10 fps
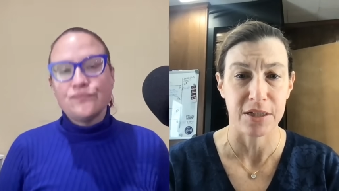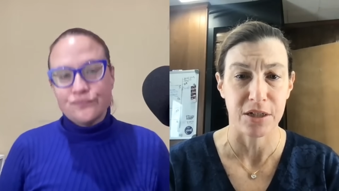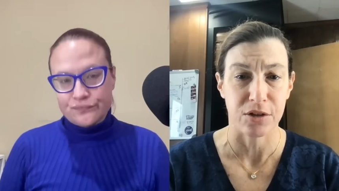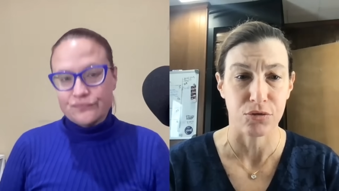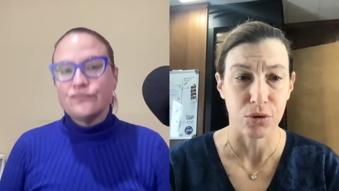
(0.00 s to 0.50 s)
Speaker 1: mm-hmm.
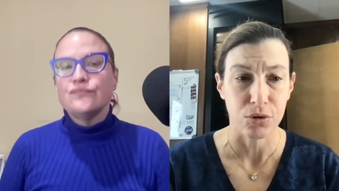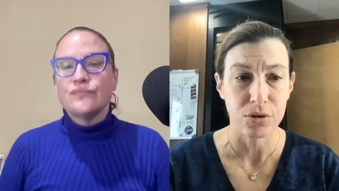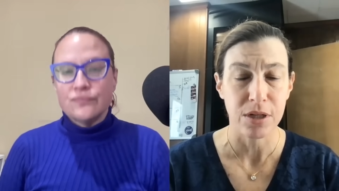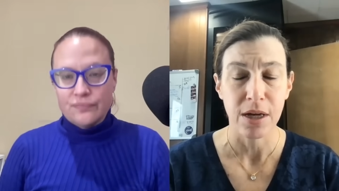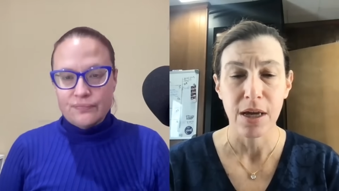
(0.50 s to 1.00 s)
NIST
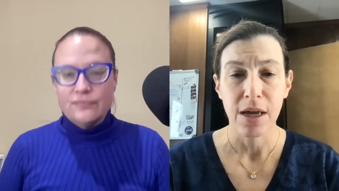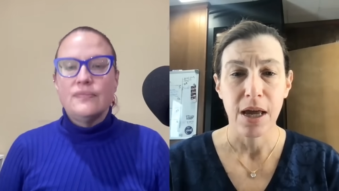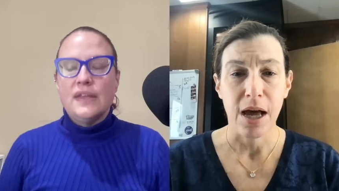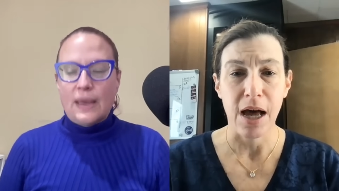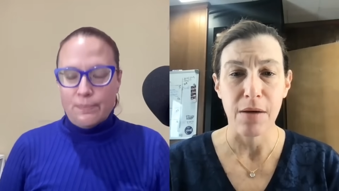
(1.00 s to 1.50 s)
controls.
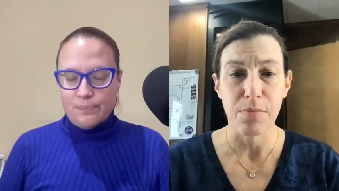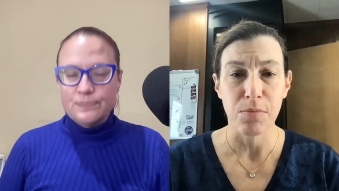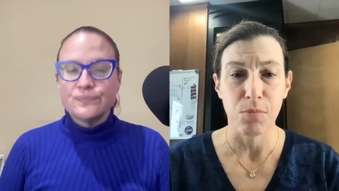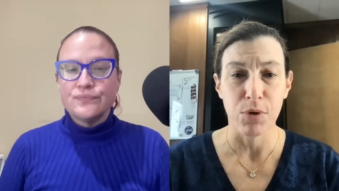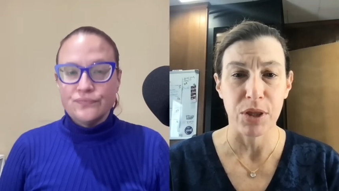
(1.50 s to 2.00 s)
Yep. Um,
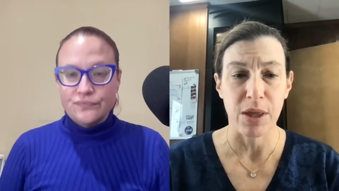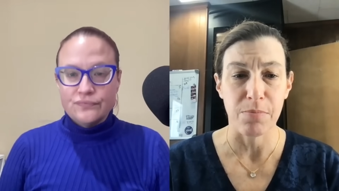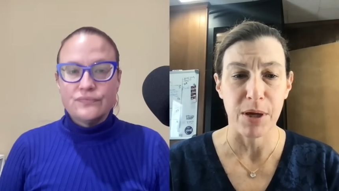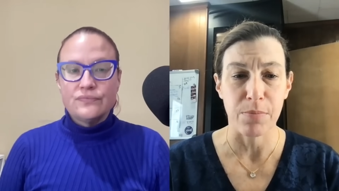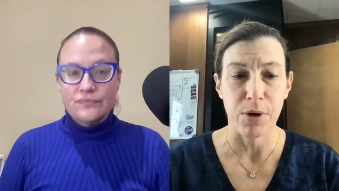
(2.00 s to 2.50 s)
with them
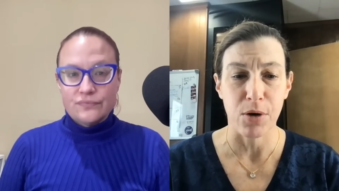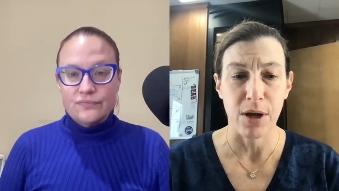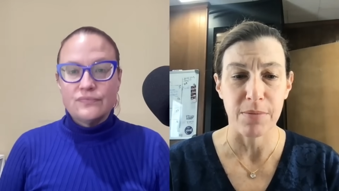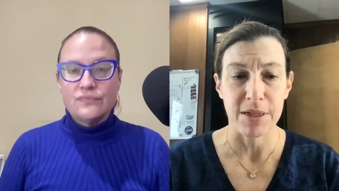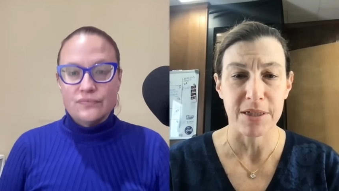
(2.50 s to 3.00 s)
being
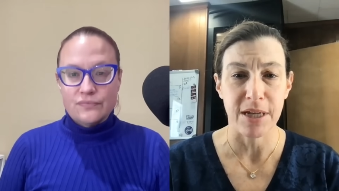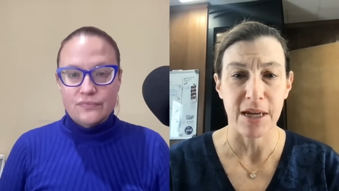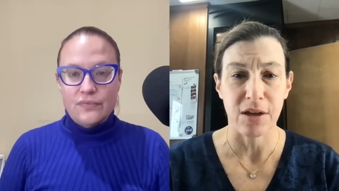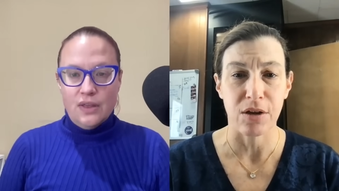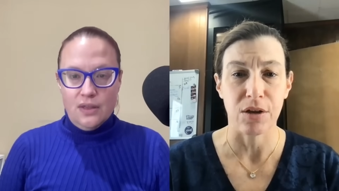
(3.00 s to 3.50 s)
poam, it's
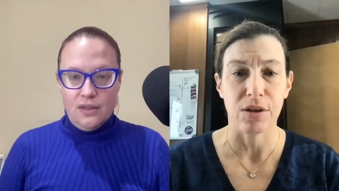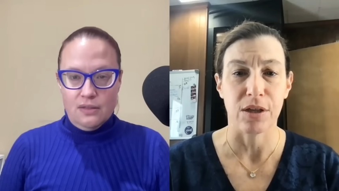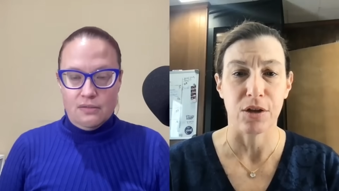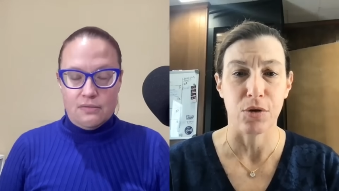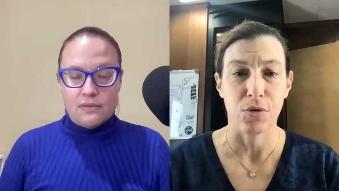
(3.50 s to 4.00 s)
saying
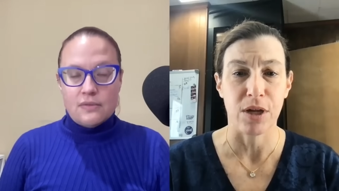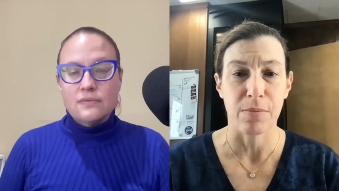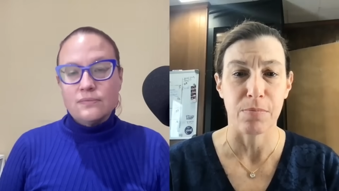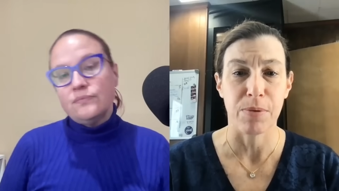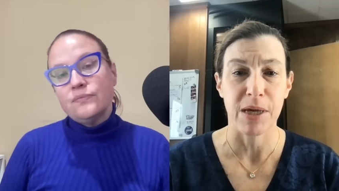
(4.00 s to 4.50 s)
you
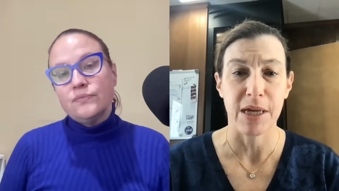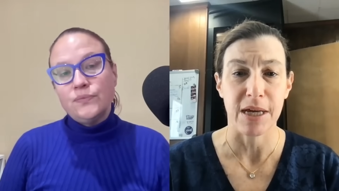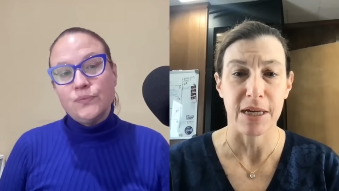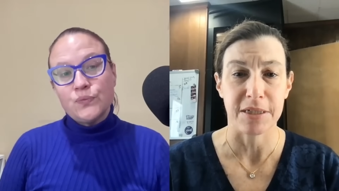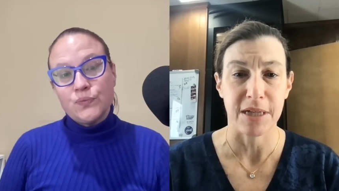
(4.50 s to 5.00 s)
can be
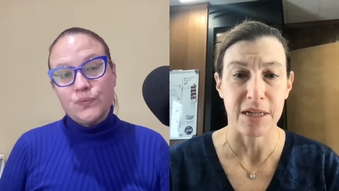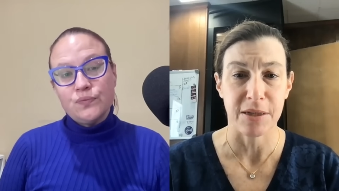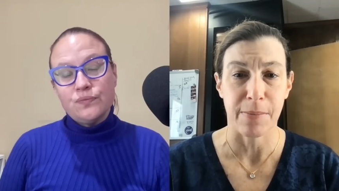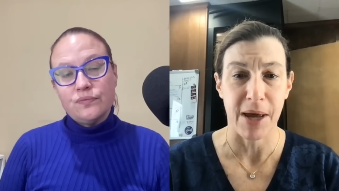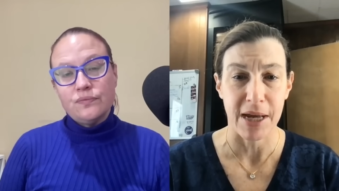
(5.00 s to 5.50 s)
mm.
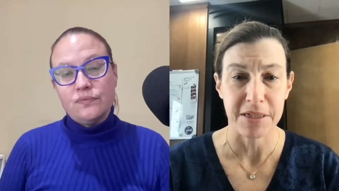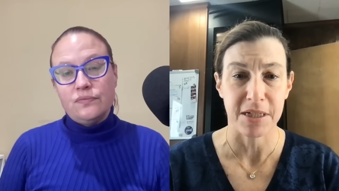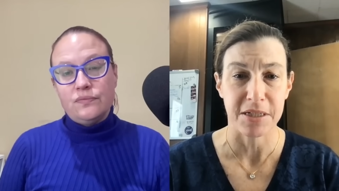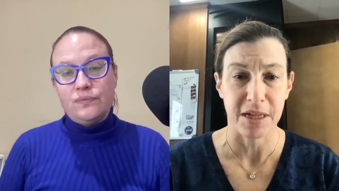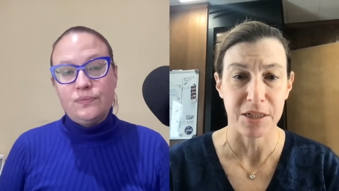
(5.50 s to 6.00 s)
assessed and pass an
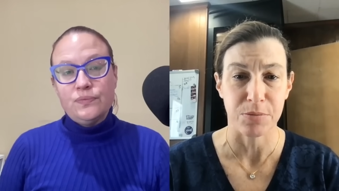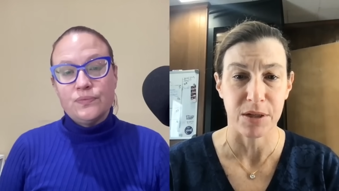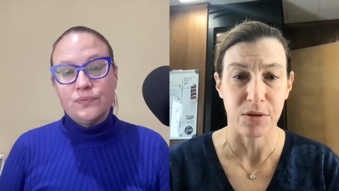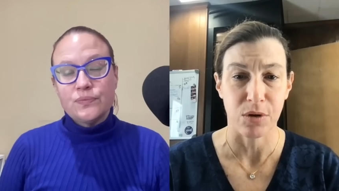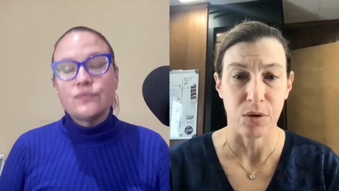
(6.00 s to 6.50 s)

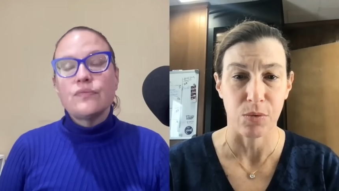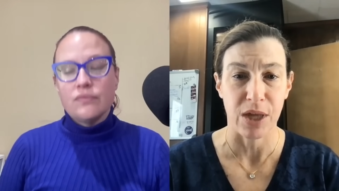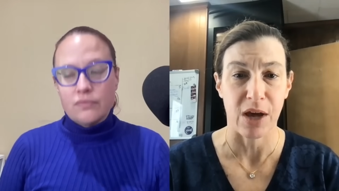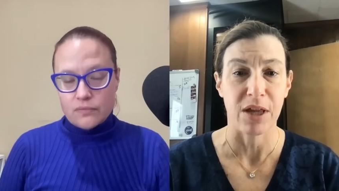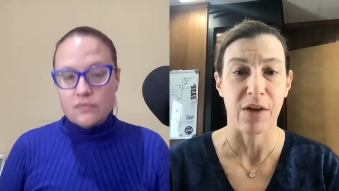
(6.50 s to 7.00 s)
assessment
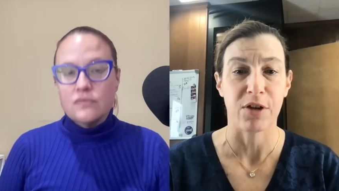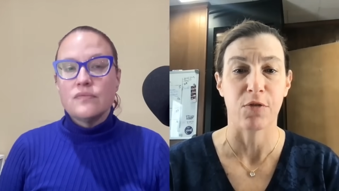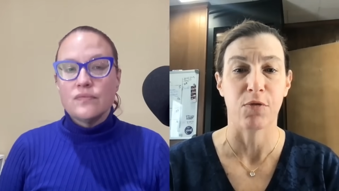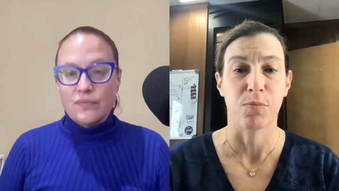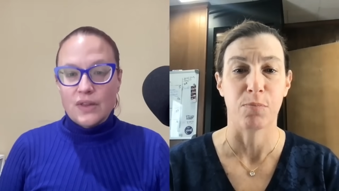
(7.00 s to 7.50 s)
without
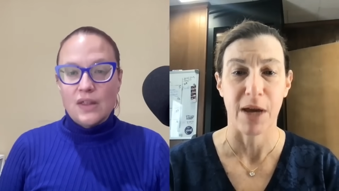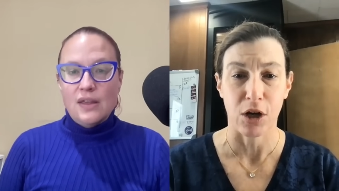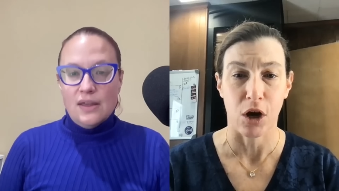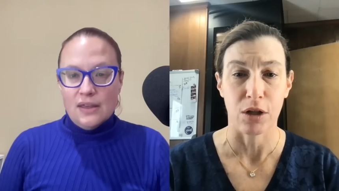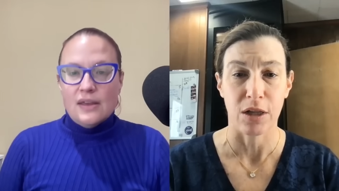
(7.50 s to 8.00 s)
having met
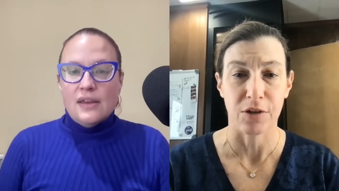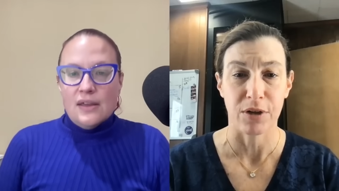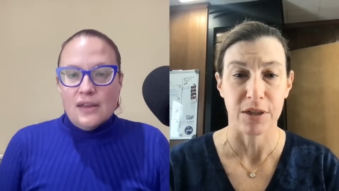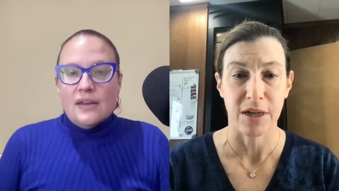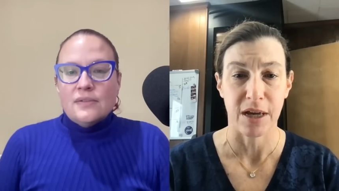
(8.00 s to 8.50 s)
all
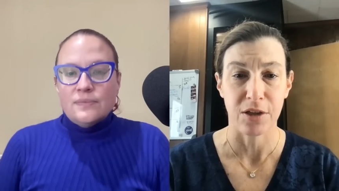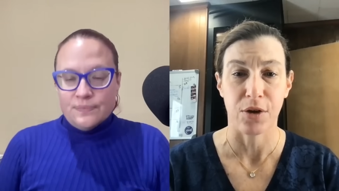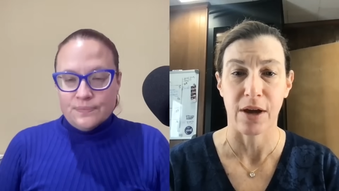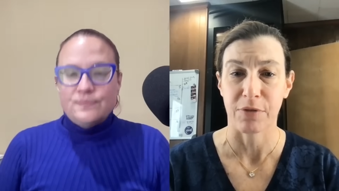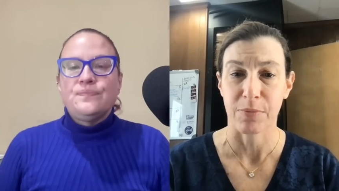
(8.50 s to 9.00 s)
110.
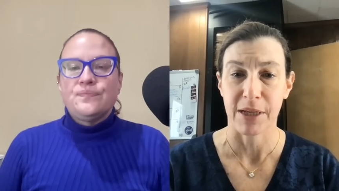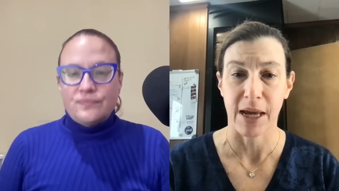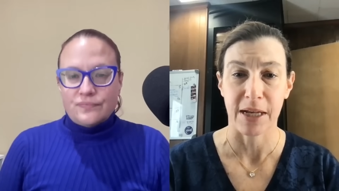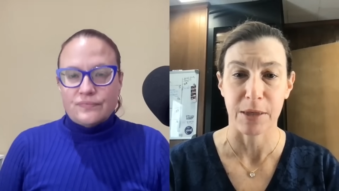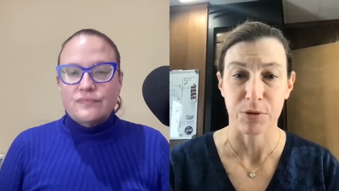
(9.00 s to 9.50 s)
You have to meet
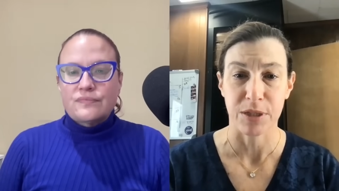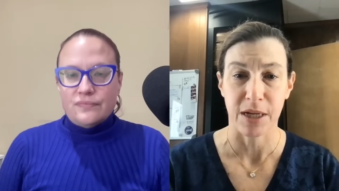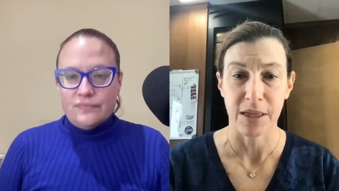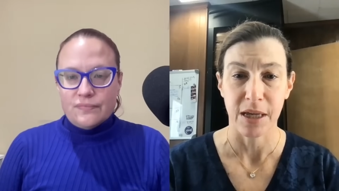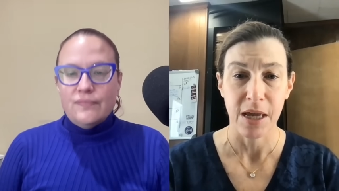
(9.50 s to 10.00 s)

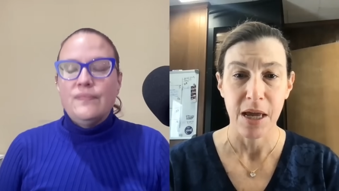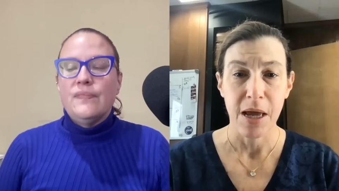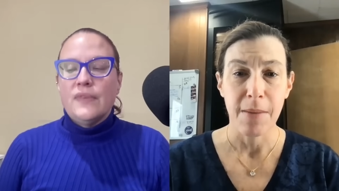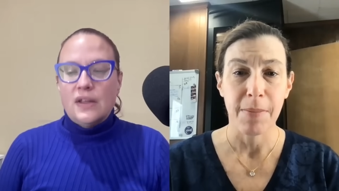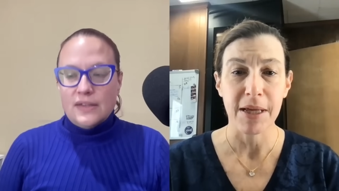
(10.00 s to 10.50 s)
80%.
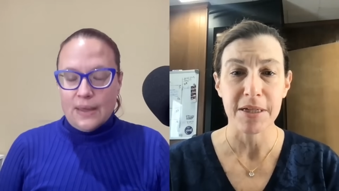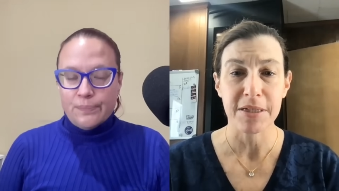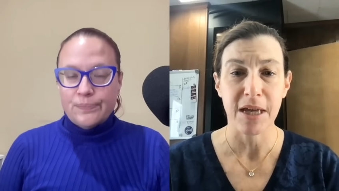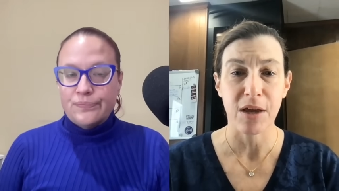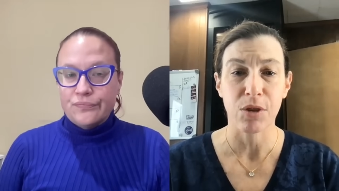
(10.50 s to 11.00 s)
But yep. it
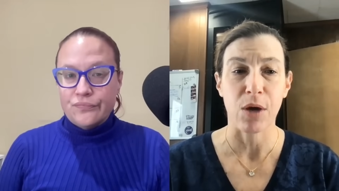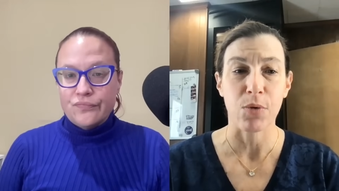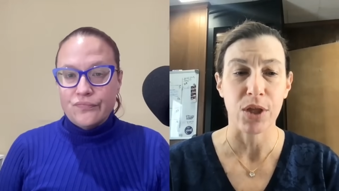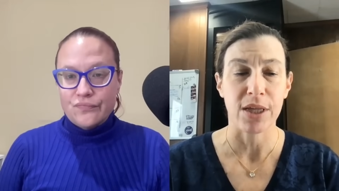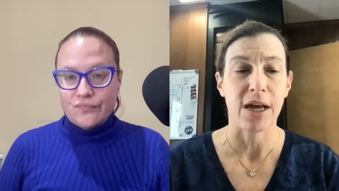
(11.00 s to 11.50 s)
is saying that
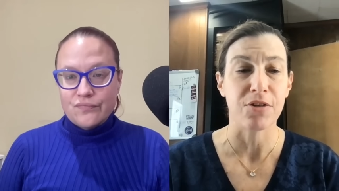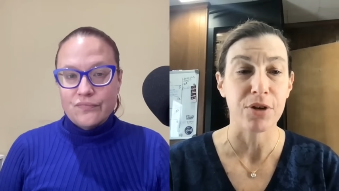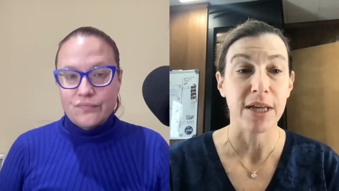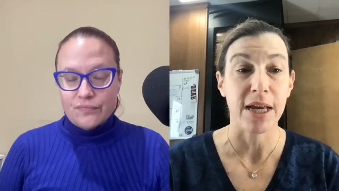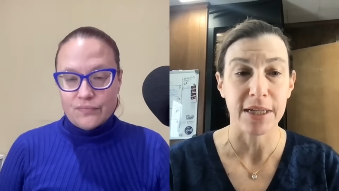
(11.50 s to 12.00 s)
within
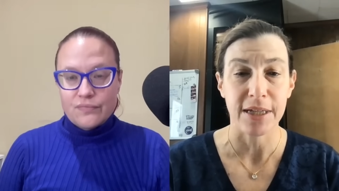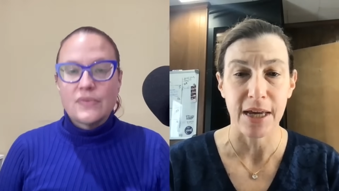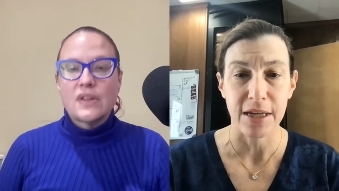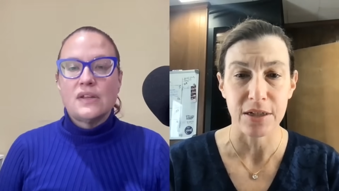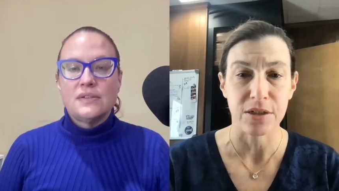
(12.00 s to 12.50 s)
180
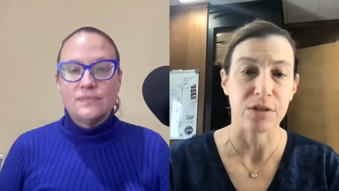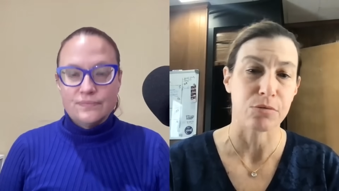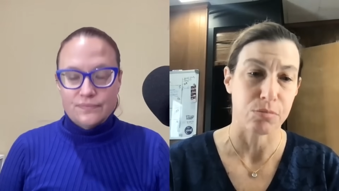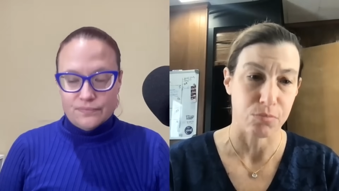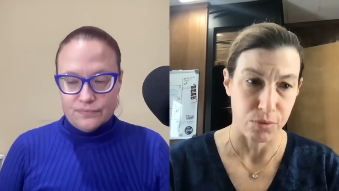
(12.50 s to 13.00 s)
days,
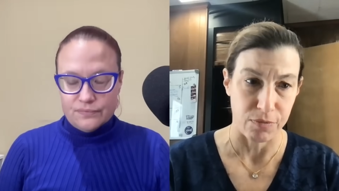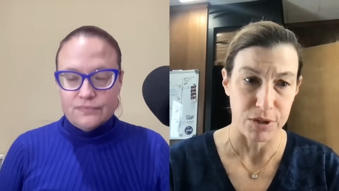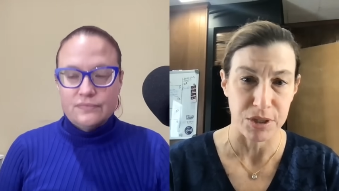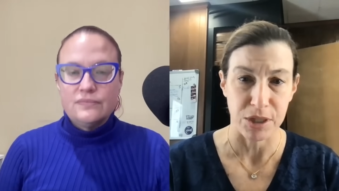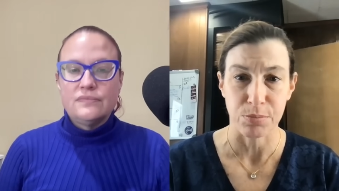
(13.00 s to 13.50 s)
that's
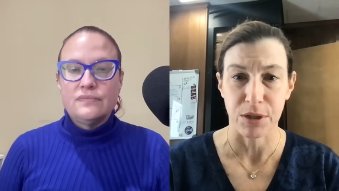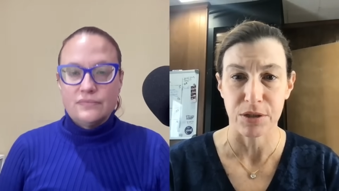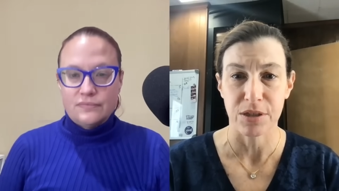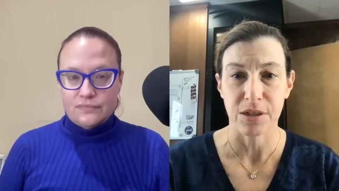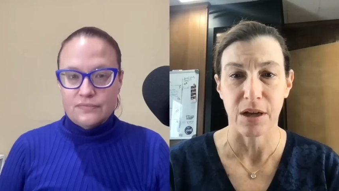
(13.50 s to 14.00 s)
roughly six
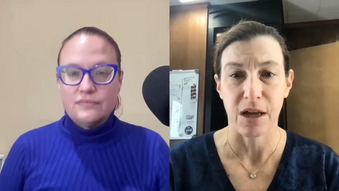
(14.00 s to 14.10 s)
months